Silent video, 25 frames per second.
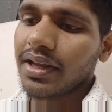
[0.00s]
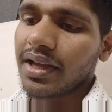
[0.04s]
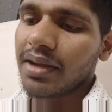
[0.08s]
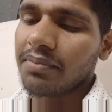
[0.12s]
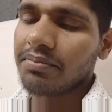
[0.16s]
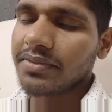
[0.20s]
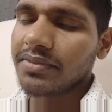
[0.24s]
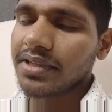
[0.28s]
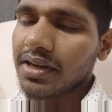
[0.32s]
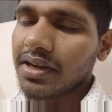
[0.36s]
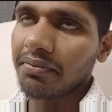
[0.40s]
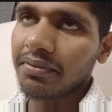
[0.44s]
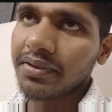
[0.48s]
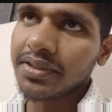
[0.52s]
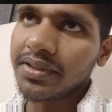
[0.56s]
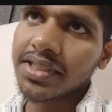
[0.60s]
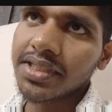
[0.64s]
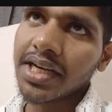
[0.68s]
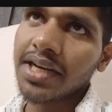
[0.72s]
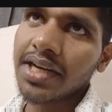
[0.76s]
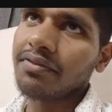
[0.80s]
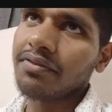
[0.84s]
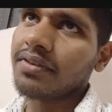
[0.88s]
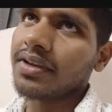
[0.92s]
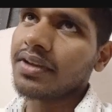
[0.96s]
I've
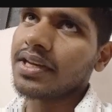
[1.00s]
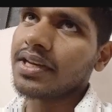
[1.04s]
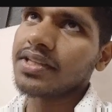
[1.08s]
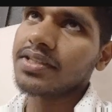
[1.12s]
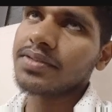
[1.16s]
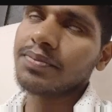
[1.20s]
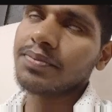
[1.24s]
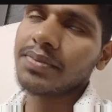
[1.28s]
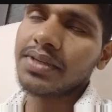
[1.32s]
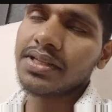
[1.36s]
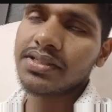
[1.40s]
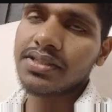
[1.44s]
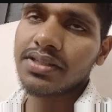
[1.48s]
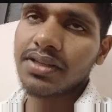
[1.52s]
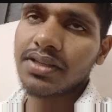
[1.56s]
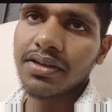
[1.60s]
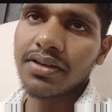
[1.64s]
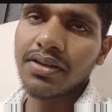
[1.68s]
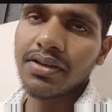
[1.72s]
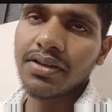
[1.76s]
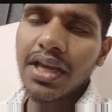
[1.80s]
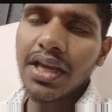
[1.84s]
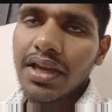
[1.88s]
tried various means and